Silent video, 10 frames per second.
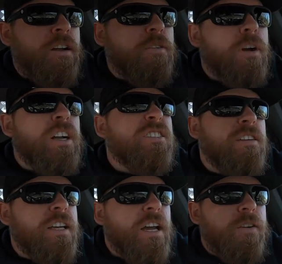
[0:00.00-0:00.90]
garage
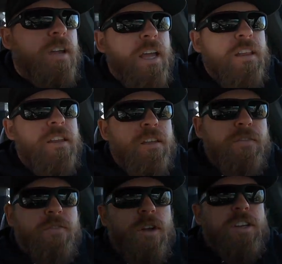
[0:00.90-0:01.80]
clean out and the
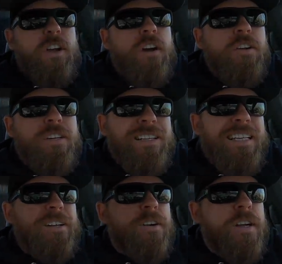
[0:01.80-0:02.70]
front yard
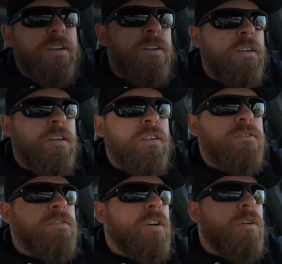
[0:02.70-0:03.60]
clearing.
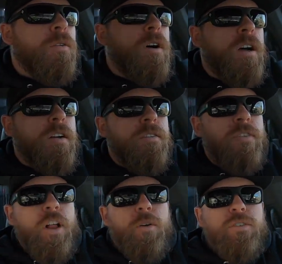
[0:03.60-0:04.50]
So uh,
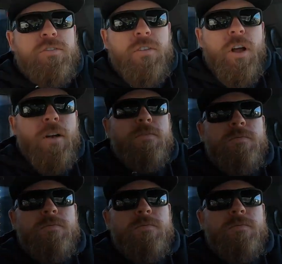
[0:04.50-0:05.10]
follow us along.